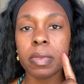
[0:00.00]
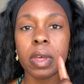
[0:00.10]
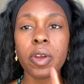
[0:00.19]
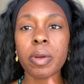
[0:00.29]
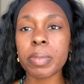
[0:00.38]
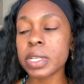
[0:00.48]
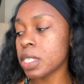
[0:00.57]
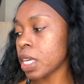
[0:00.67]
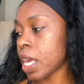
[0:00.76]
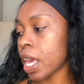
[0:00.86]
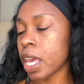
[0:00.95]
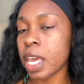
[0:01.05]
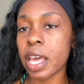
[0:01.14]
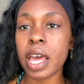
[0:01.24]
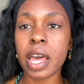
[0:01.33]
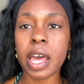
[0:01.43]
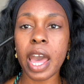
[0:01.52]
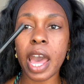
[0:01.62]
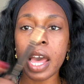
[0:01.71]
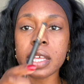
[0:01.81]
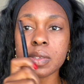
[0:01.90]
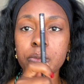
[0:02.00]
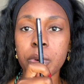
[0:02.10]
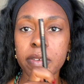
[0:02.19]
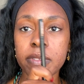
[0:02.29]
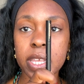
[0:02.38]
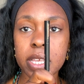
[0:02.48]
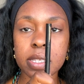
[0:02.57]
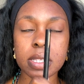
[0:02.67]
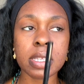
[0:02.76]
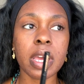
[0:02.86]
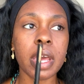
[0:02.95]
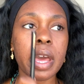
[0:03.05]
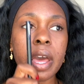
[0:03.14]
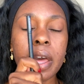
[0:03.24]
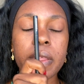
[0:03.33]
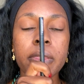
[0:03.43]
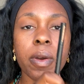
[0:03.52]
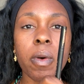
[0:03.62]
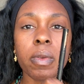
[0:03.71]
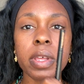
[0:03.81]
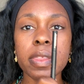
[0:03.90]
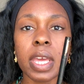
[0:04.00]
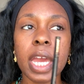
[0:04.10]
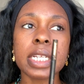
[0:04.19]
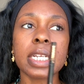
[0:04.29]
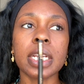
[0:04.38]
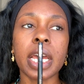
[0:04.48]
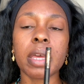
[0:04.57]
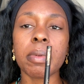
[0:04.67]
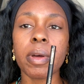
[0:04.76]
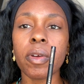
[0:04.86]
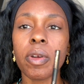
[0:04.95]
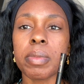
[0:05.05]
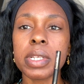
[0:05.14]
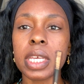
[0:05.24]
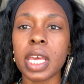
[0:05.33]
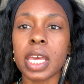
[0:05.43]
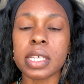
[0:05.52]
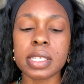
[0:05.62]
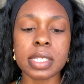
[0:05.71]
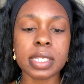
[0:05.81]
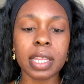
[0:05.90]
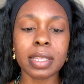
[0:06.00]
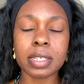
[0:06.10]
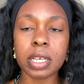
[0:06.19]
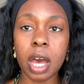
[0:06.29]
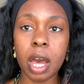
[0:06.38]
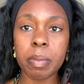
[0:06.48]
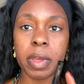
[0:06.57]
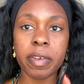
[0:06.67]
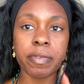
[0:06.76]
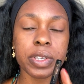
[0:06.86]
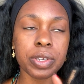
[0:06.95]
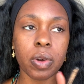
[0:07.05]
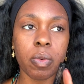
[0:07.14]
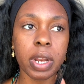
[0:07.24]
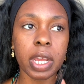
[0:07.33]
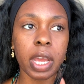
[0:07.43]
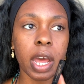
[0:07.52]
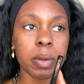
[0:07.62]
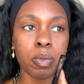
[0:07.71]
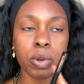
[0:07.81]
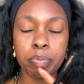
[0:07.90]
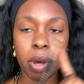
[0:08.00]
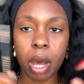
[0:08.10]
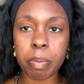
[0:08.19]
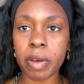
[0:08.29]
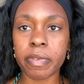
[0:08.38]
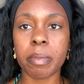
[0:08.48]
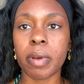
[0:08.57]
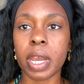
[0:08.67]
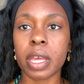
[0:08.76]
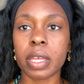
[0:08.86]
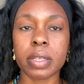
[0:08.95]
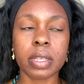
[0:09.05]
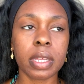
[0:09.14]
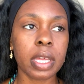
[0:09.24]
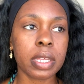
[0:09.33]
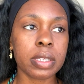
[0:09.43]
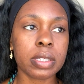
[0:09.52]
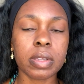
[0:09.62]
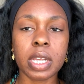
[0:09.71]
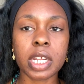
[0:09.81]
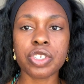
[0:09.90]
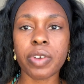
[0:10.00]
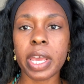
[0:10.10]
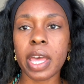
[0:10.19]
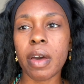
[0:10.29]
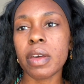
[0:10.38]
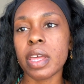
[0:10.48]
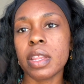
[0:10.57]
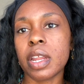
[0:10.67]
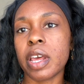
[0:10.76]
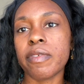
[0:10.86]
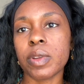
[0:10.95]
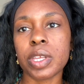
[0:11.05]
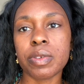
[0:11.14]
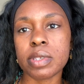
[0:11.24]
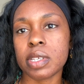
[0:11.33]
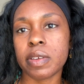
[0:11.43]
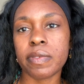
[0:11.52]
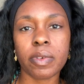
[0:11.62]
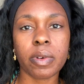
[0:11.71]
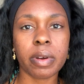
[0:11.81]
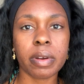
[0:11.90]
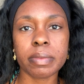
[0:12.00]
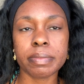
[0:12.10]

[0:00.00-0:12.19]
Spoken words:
Urban Decay has one of these. The only thing I didn't like about Urban Decays is that the top, every single one I got would pop off and break. So then it'd dry out and then I've only used it for